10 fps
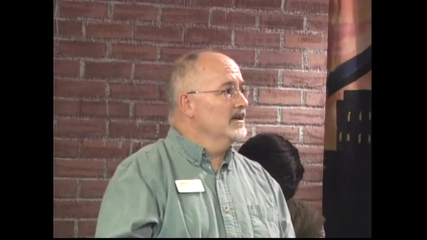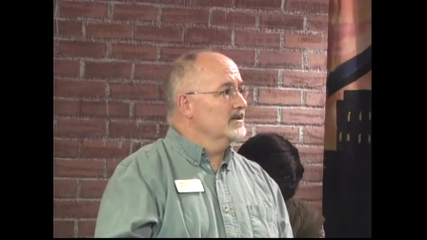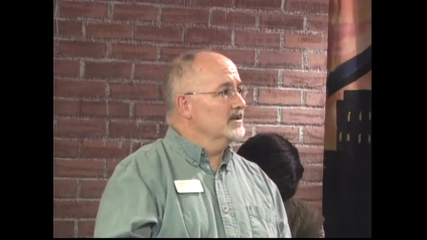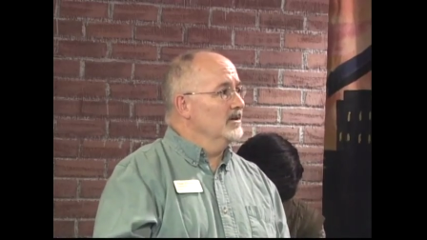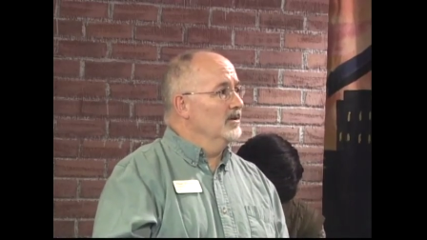
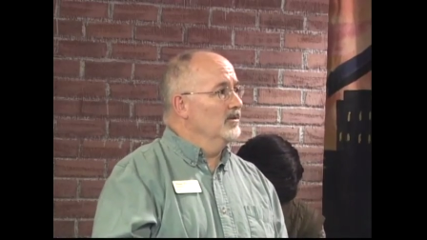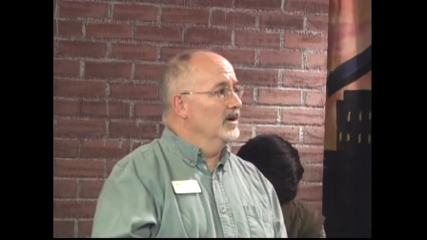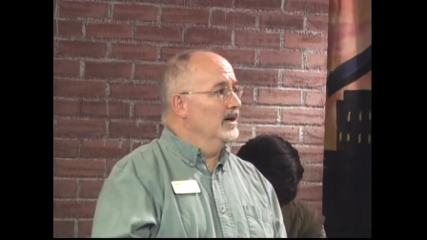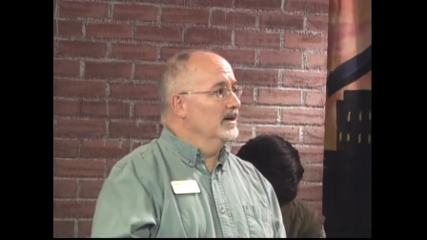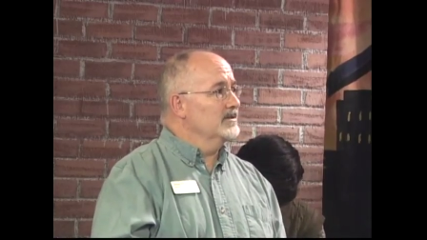So
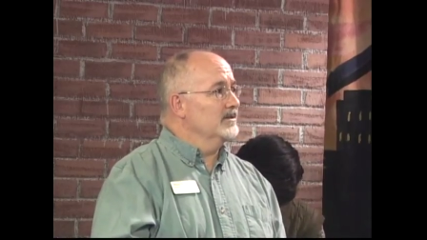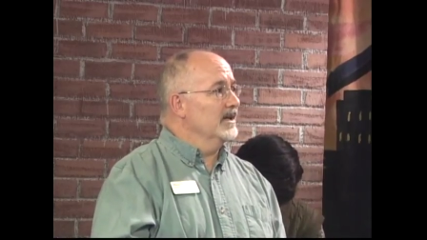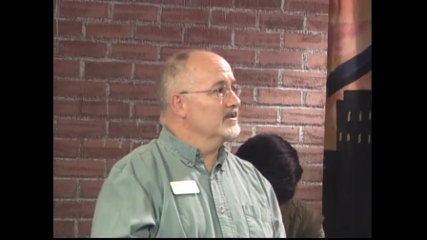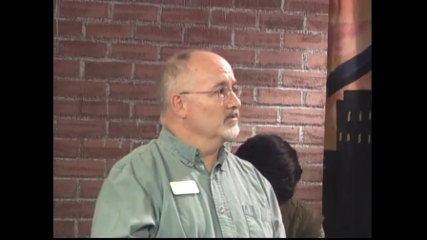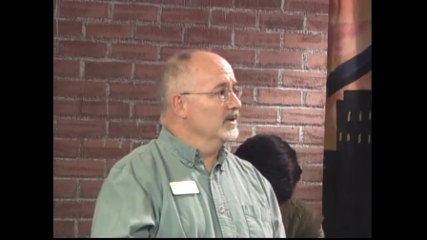uh, so
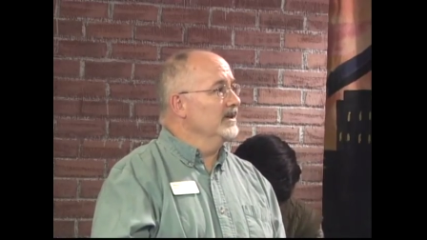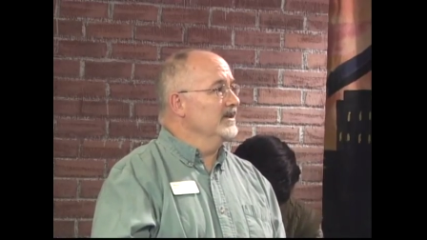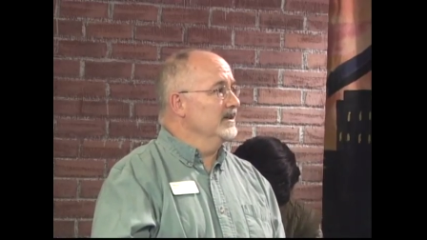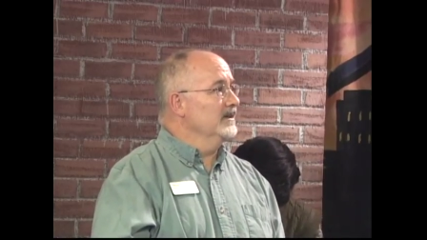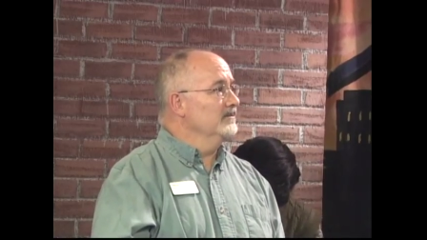that's really
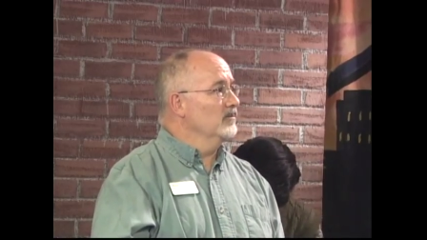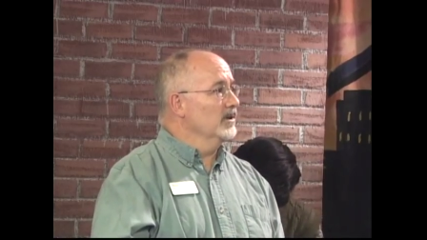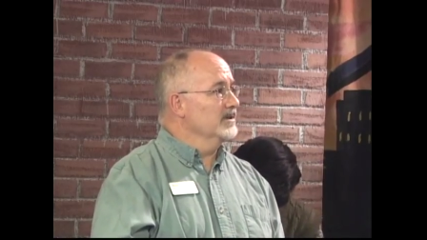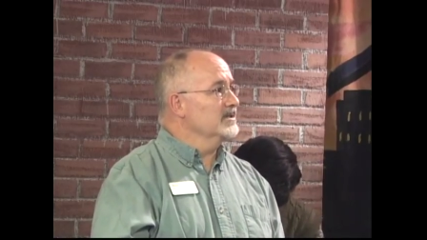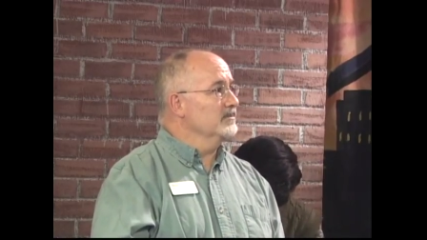the
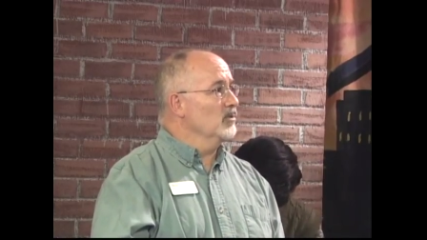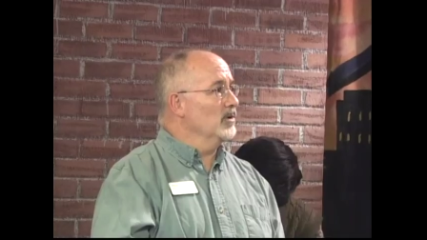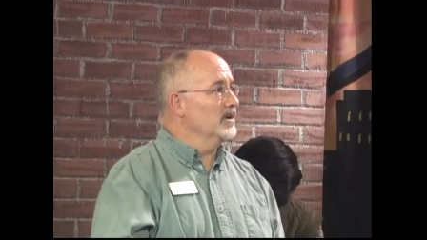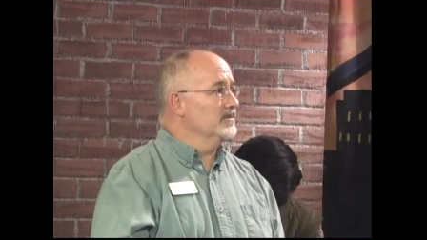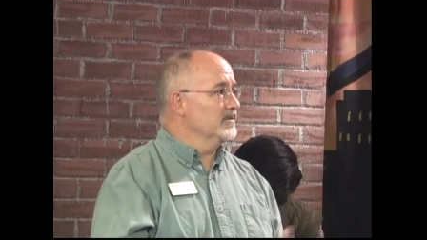where the
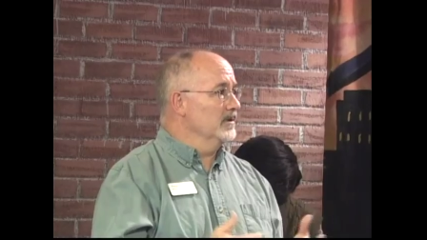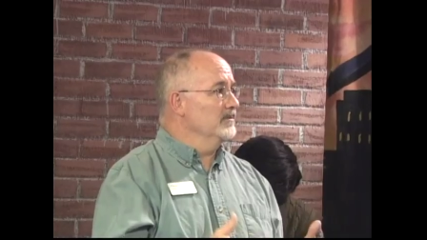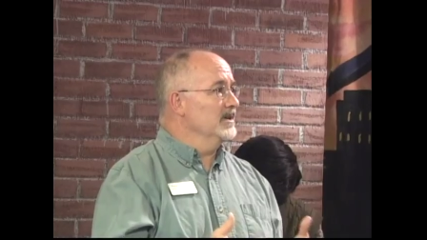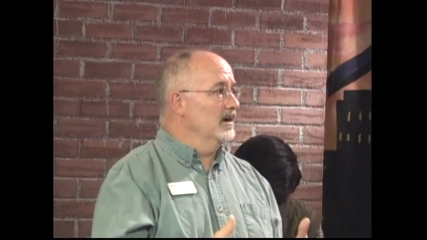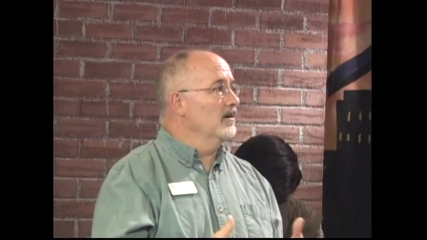support comes
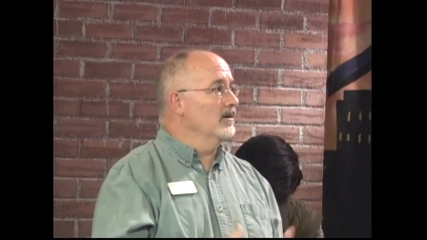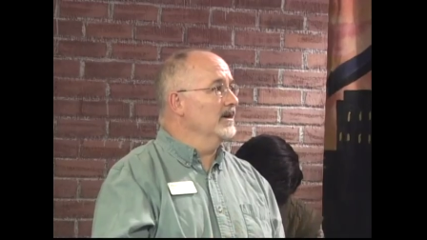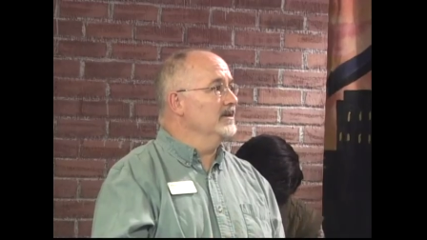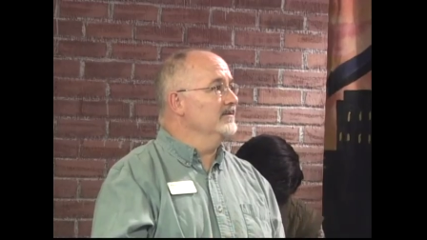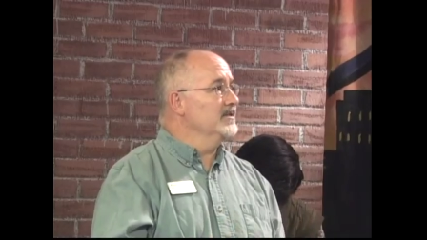from uh, are
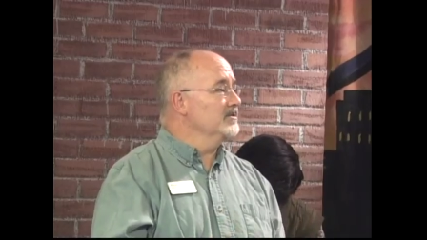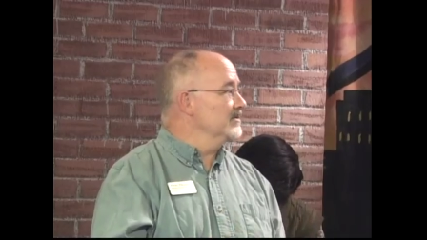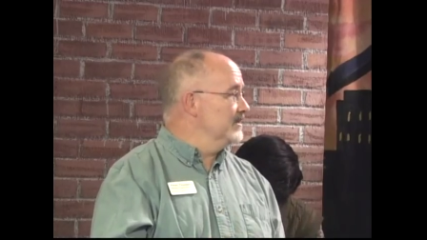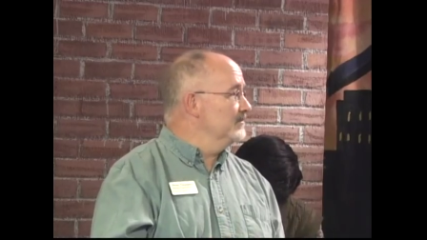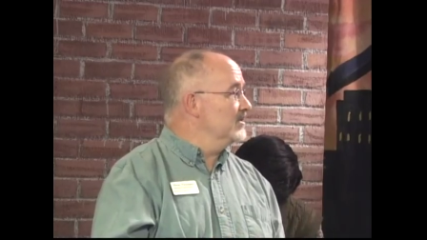
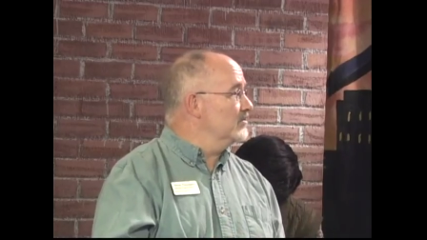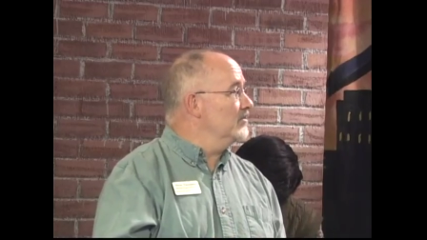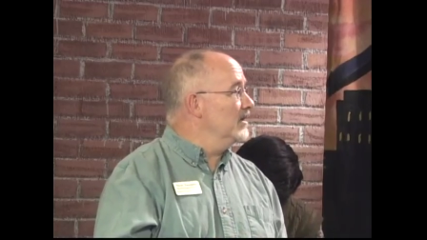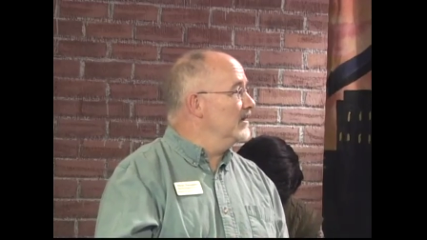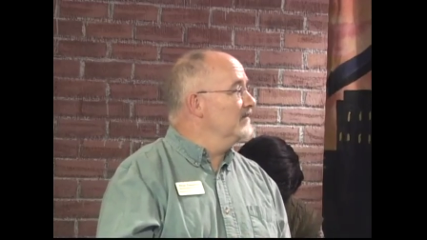individuals in Missoula.